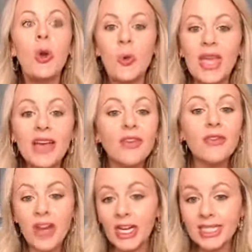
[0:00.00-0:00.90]
we have a
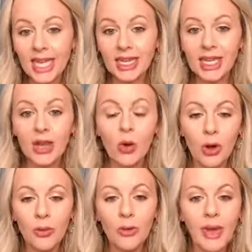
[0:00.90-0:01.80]
very delicate
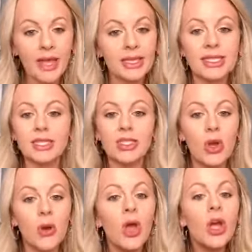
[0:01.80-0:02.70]
hormone balance. And
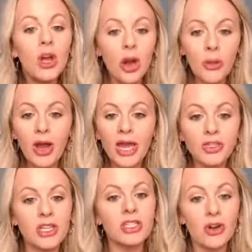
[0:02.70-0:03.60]
so
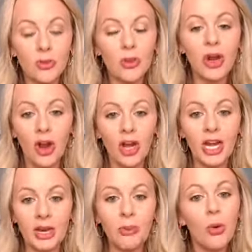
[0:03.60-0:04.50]
carbohydrates are an
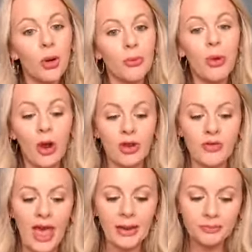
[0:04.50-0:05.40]
important part of
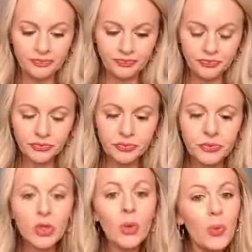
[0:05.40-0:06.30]
that.
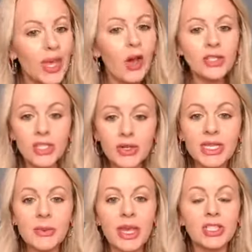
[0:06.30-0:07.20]
We also need
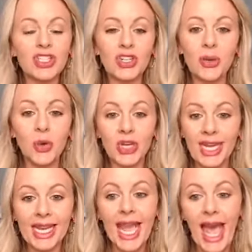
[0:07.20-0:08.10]
to make sure that we're
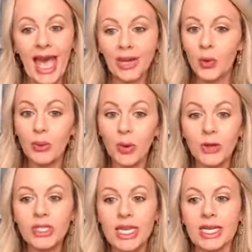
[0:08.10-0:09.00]
getting adequate
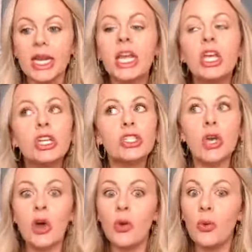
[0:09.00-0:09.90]
protein.
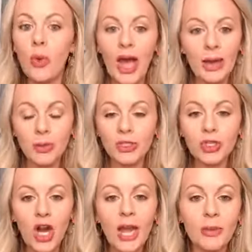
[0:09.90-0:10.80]
So I
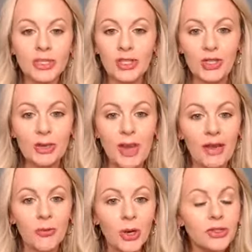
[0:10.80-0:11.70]
prescribe a certain amount
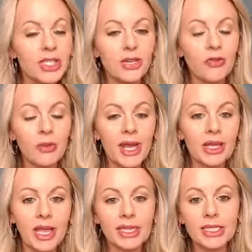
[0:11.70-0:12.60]
of protein for my
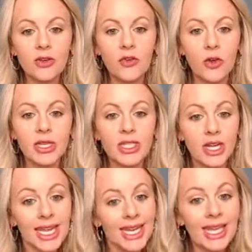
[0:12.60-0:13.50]
clients to focus on
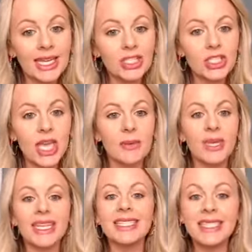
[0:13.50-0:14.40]
hitting each day,
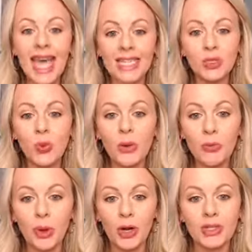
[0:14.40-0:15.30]
because that's what
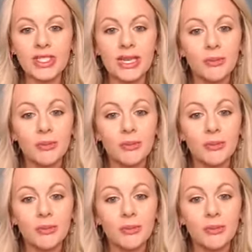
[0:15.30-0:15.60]
burns